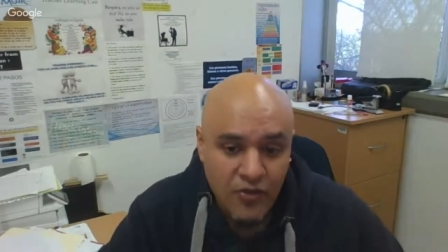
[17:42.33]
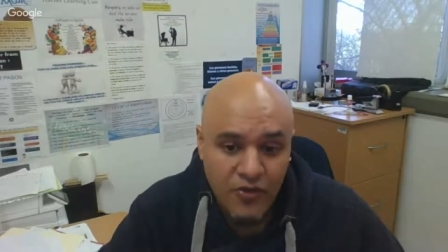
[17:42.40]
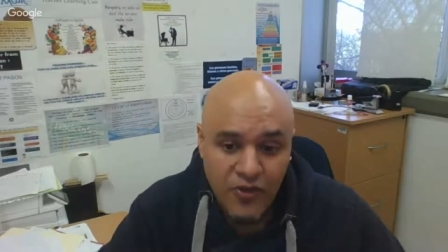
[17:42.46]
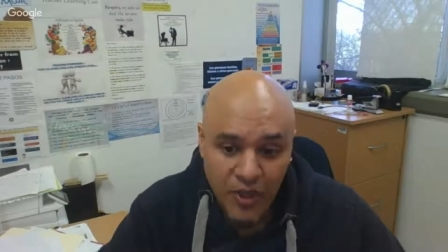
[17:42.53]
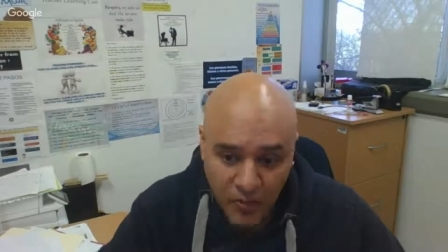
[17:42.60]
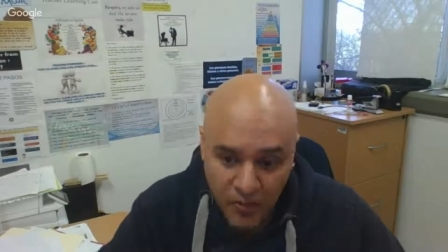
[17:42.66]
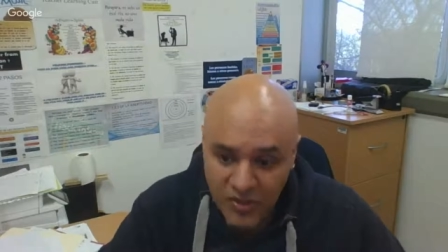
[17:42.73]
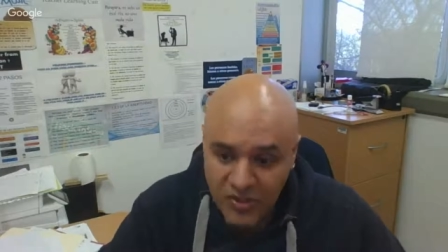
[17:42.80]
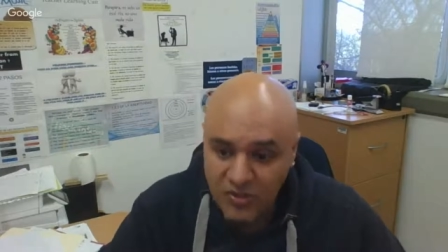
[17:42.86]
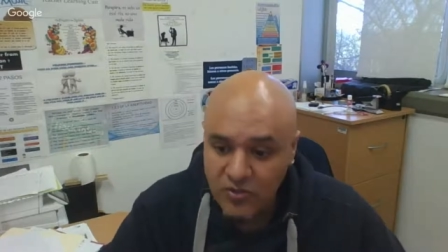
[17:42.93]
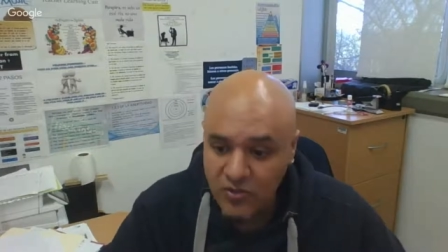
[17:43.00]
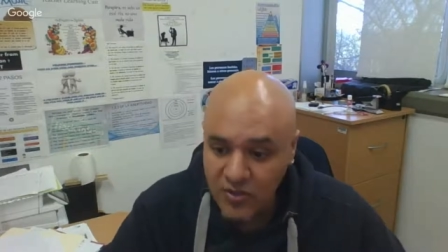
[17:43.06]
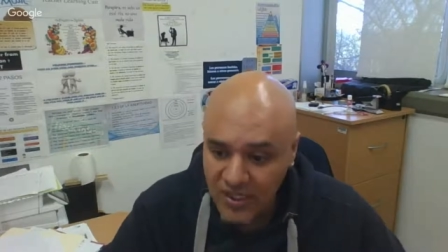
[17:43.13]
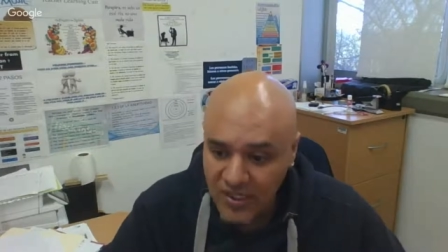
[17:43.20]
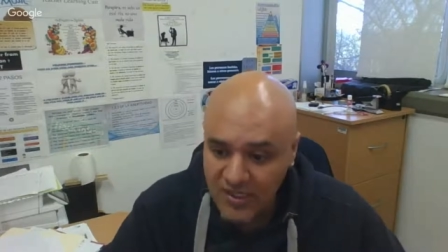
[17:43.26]
though
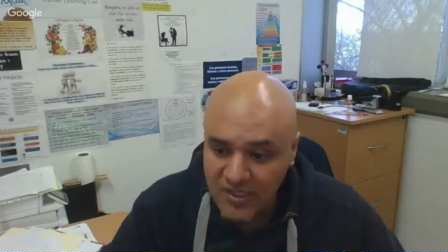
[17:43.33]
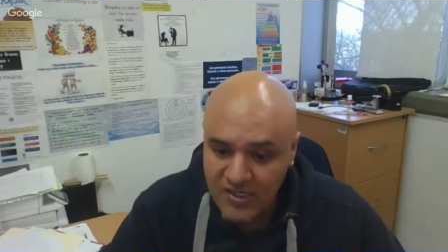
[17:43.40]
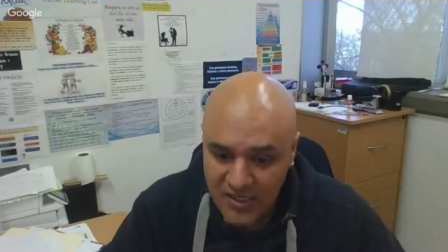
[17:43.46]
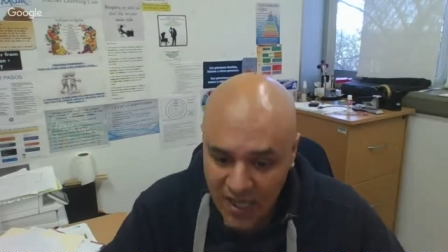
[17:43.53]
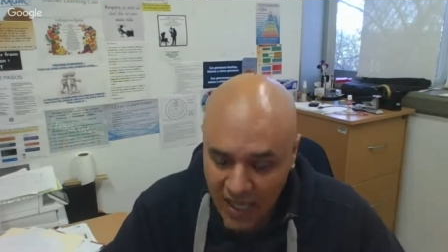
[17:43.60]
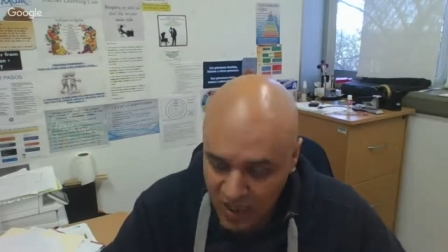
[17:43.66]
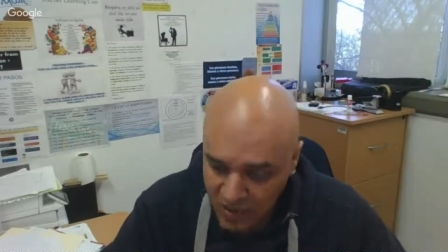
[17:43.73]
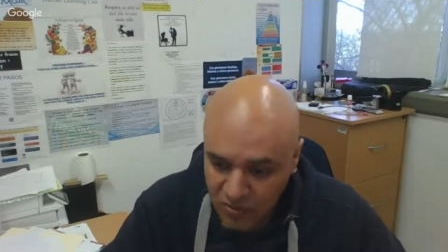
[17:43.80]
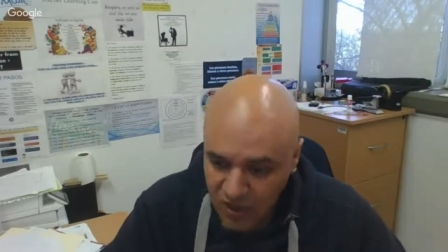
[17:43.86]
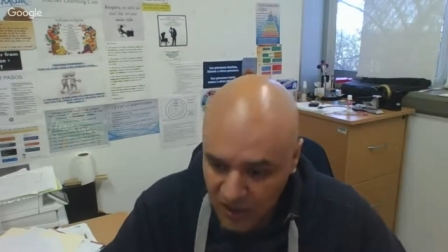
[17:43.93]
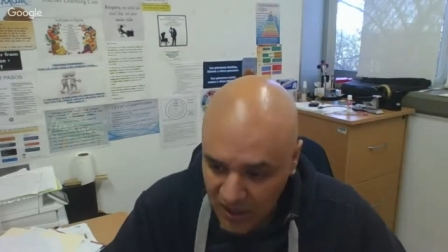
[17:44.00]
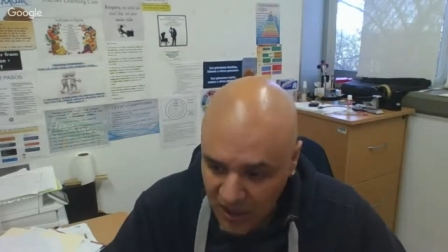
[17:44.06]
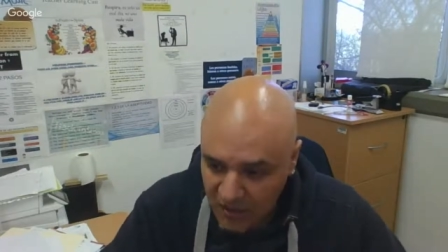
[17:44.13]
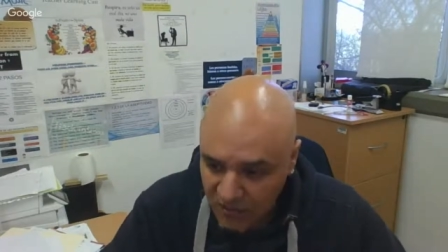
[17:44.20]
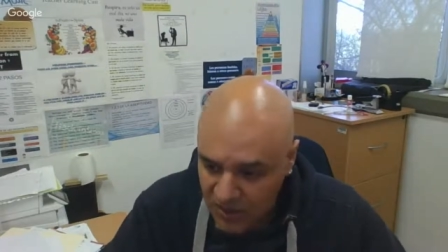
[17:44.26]
students actual
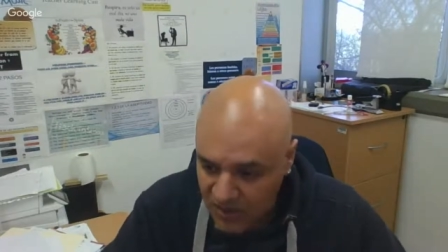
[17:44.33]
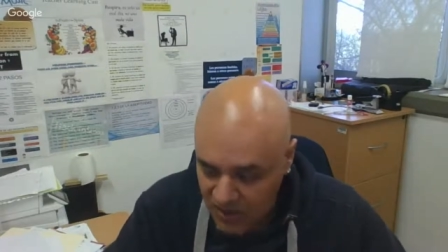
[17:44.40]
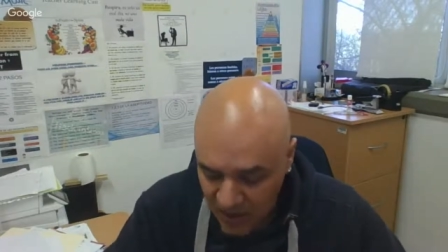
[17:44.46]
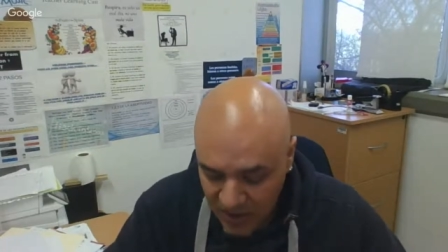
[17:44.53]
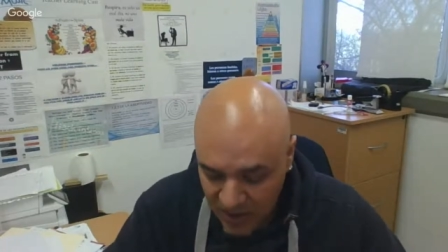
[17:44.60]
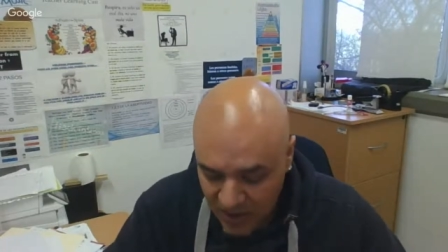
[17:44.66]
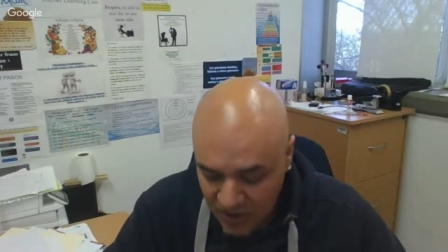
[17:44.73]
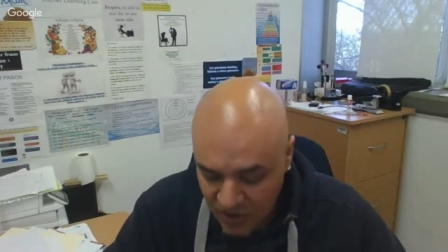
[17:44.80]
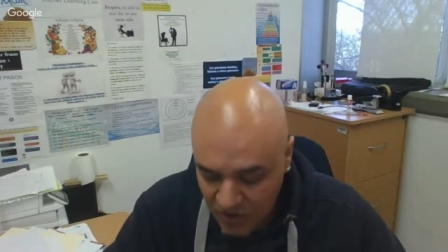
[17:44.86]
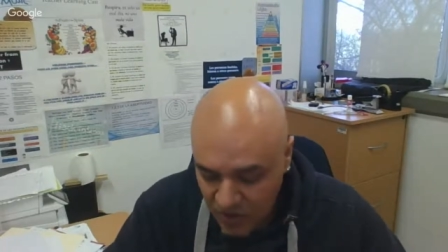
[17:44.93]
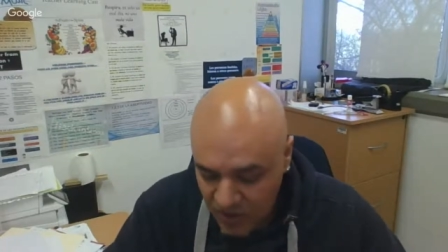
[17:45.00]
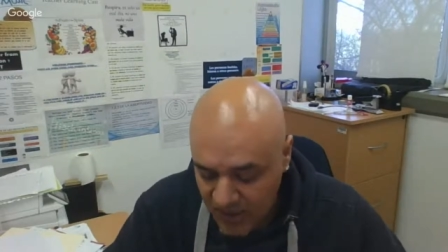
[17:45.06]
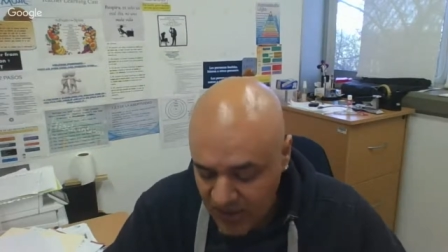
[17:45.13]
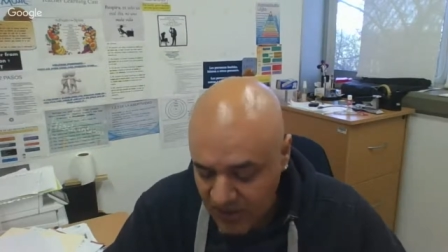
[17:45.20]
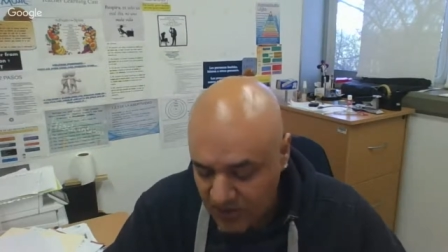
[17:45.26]
language learner
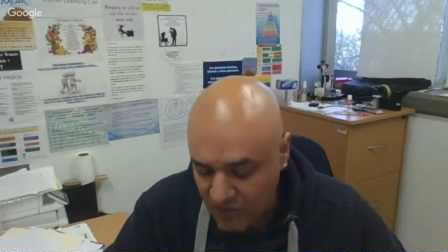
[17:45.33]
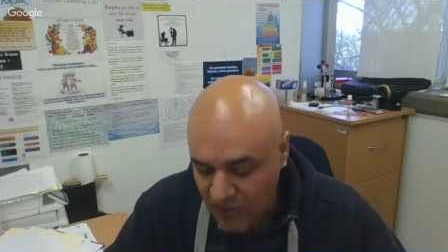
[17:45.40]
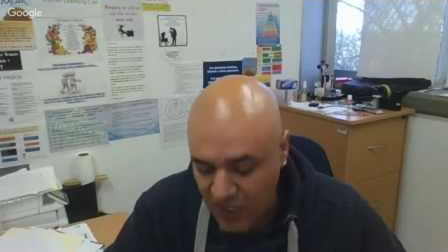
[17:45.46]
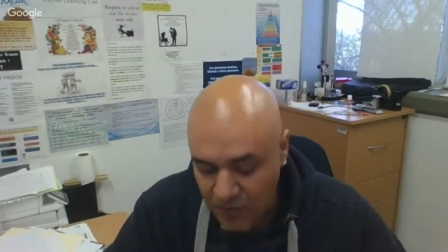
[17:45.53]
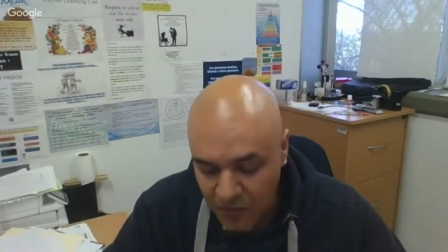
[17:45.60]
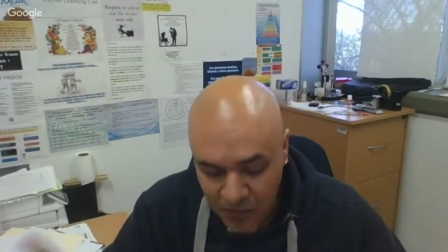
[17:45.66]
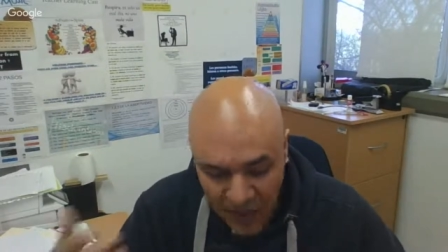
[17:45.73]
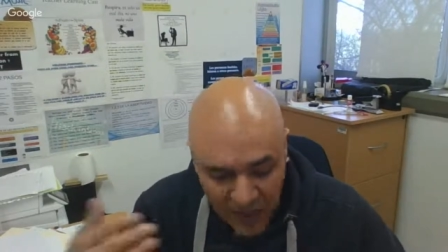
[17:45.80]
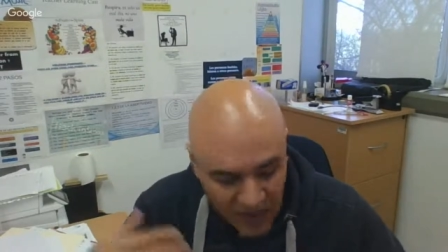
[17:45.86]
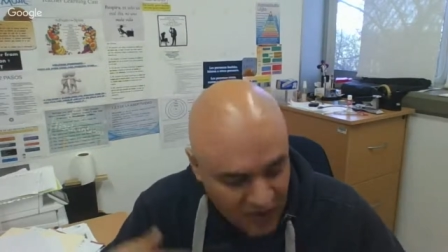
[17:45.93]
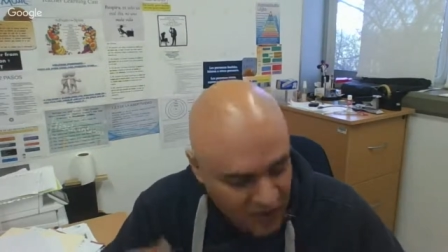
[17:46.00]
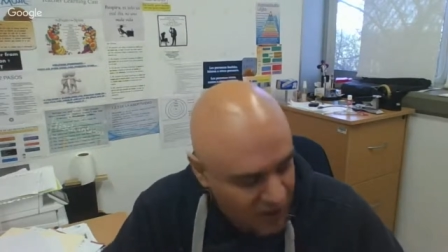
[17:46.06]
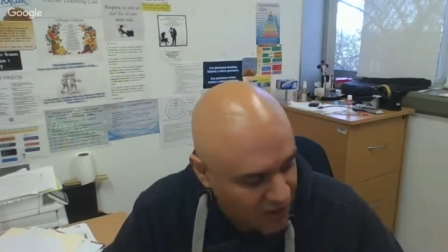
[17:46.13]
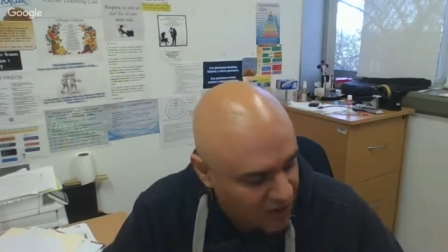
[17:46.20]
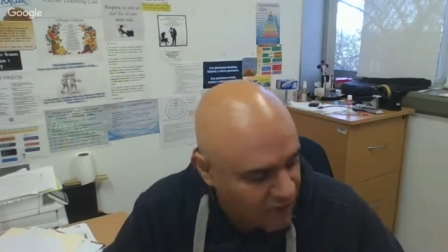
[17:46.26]
students may bring
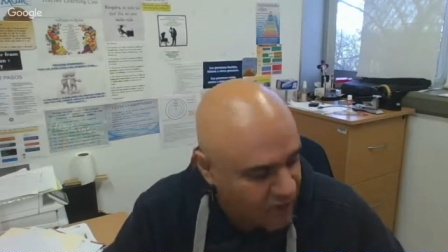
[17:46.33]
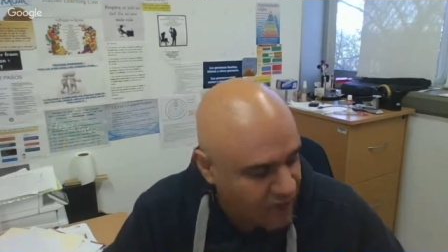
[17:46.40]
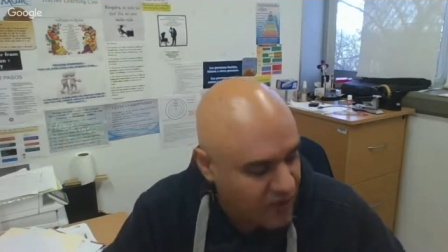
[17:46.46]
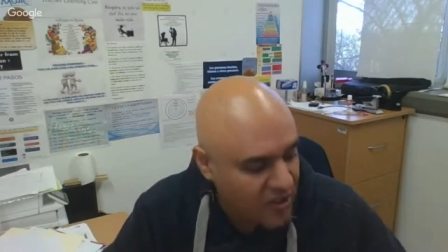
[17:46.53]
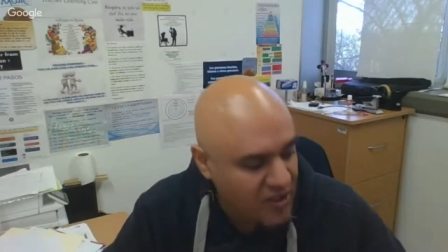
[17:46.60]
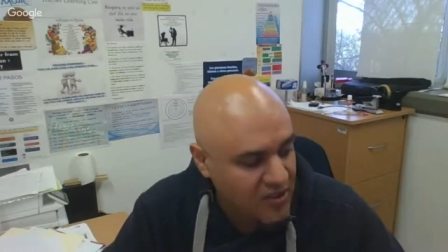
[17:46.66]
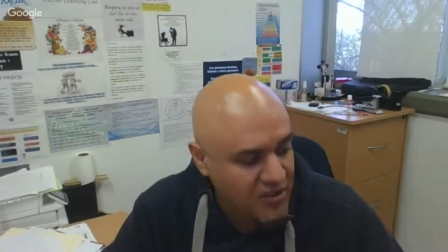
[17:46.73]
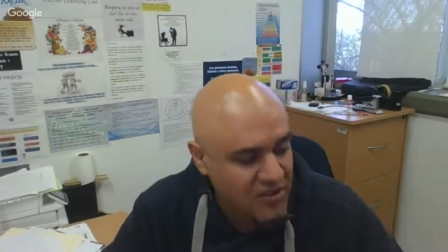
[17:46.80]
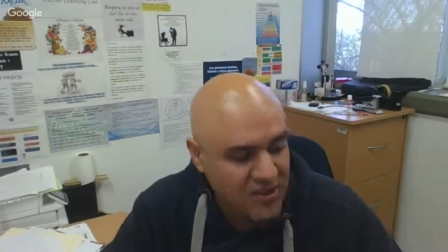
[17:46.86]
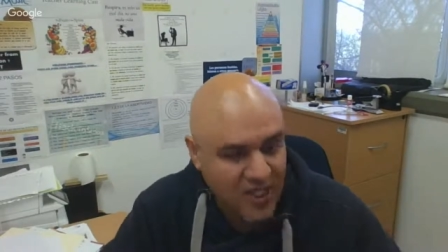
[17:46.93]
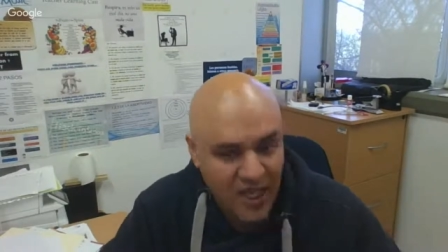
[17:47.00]
different